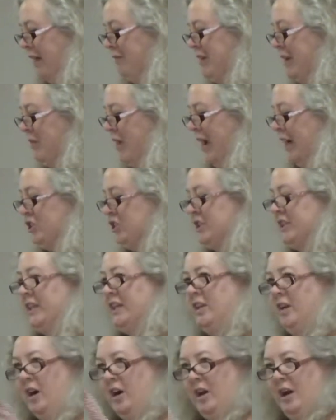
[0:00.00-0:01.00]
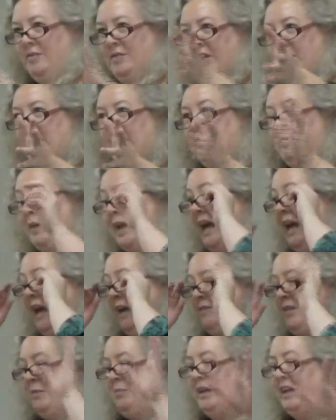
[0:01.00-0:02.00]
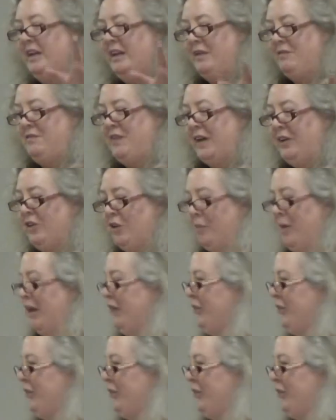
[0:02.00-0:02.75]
I've never actually gone off a cliff, but I have been in a fender